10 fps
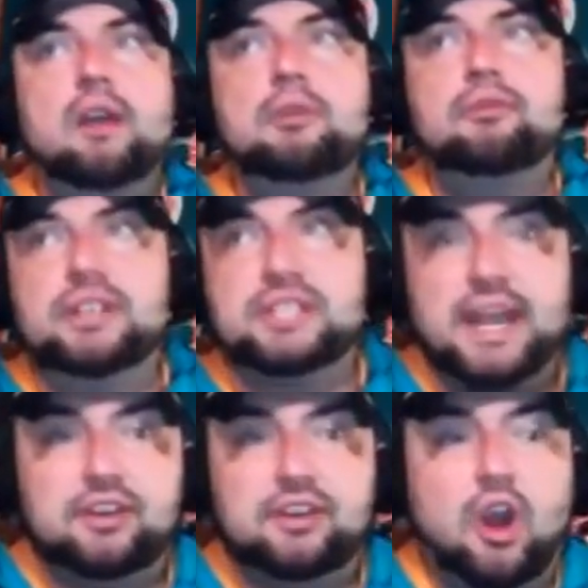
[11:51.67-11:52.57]
moved
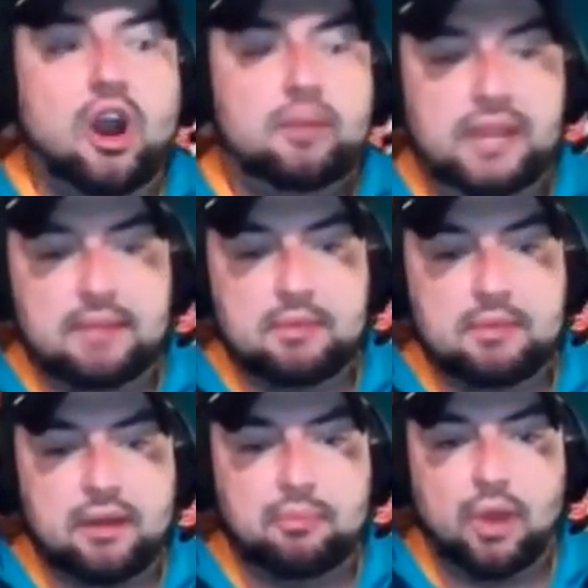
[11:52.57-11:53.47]
inside to guard, became a
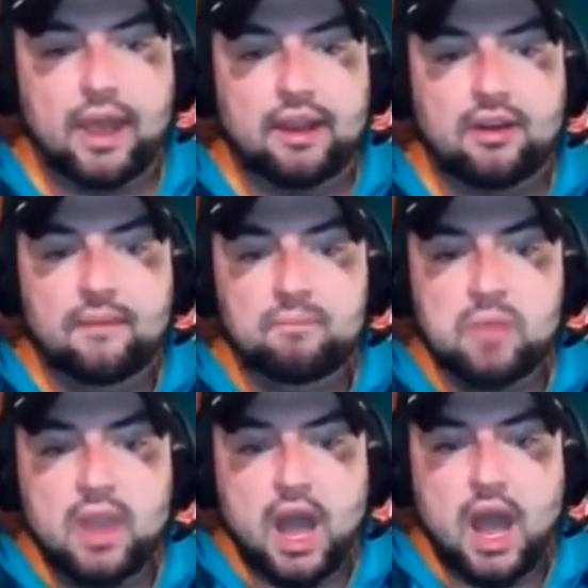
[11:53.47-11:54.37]
better player.
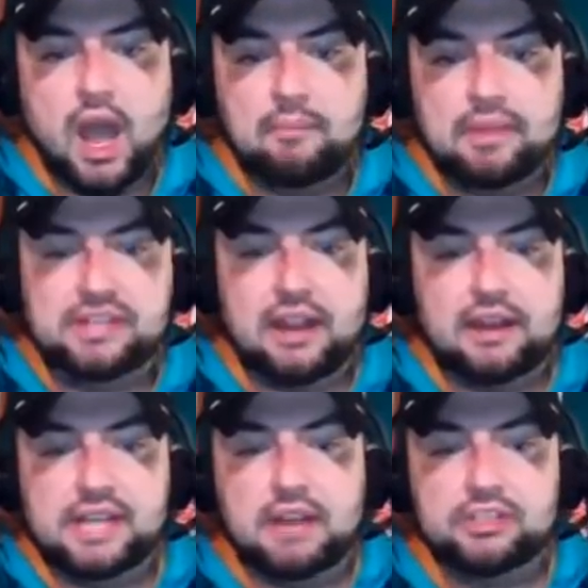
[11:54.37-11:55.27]

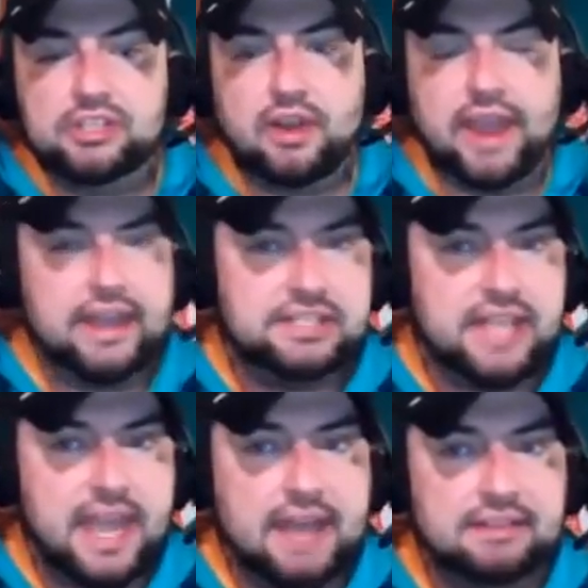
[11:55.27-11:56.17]
Darasaw has
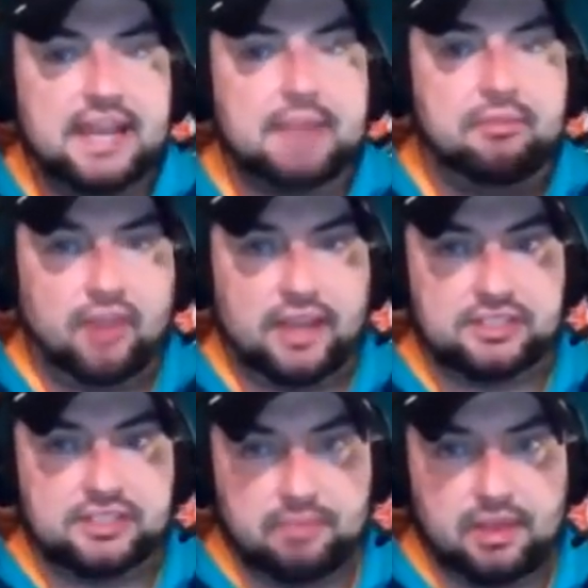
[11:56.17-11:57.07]
that type of
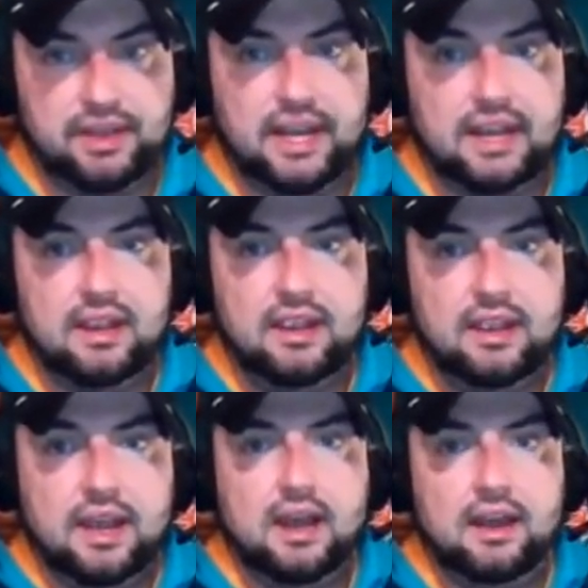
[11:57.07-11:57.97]
flexibility
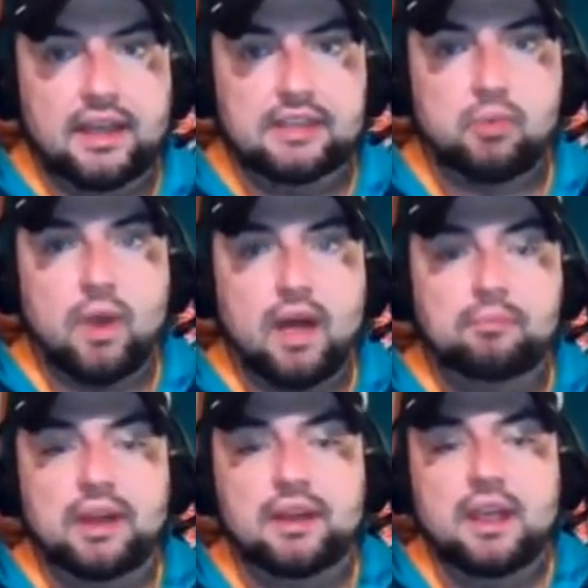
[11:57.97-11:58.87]
as well.
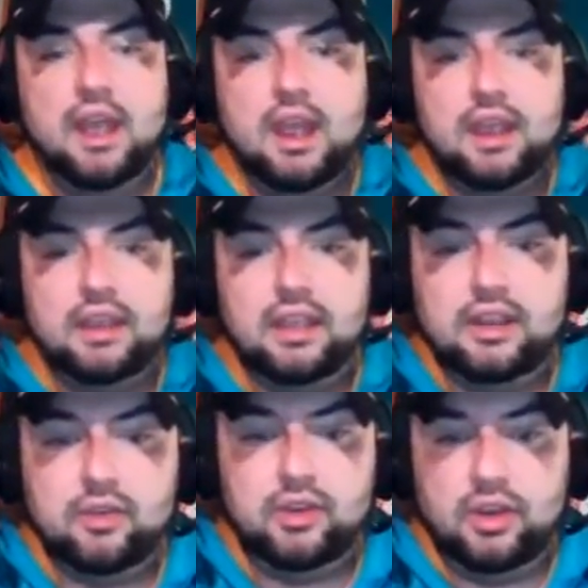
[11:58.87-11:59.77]
But
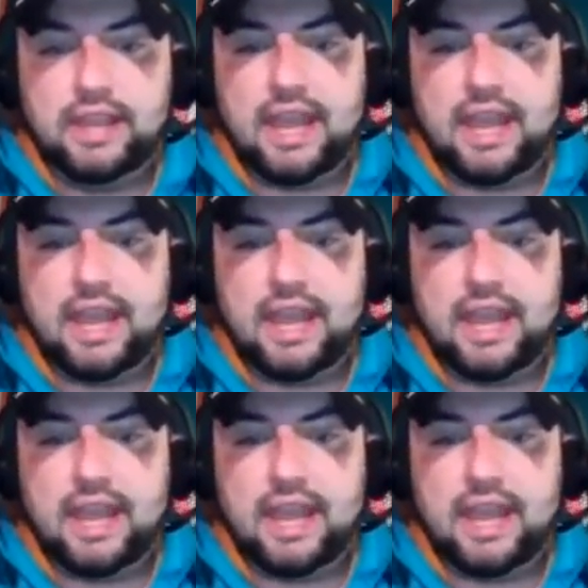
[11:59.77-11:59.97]
you look